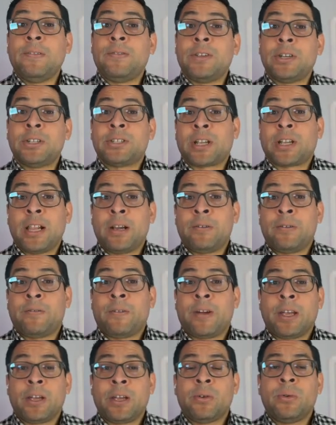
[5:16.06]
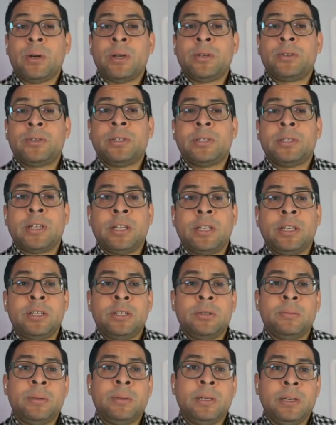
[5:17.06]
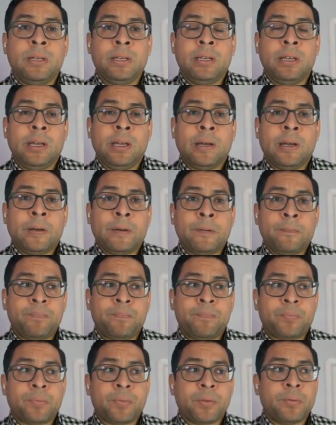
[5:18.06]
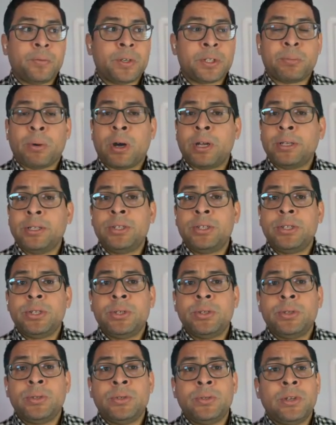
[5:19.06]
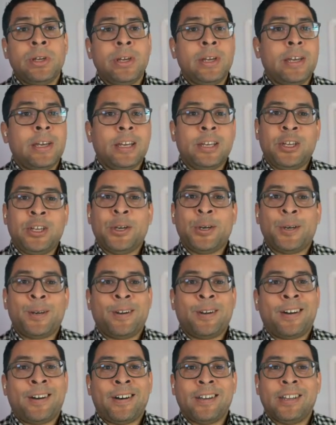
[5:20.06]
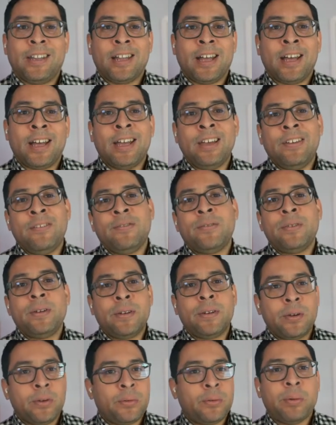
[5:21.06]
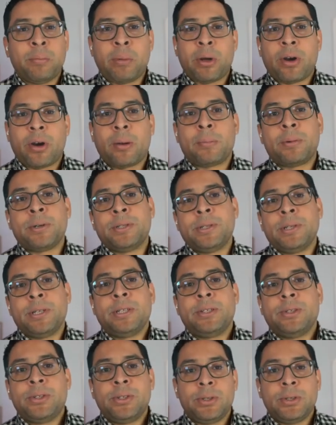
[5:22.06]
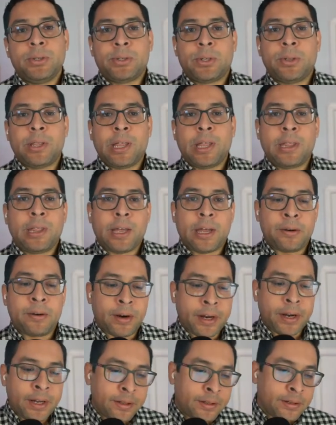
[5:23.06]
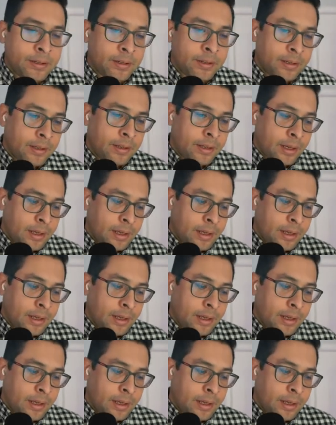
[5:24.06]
If there's clarifying questions that need to be um, responded to and you're on live, what better opportunity to do so than then, right?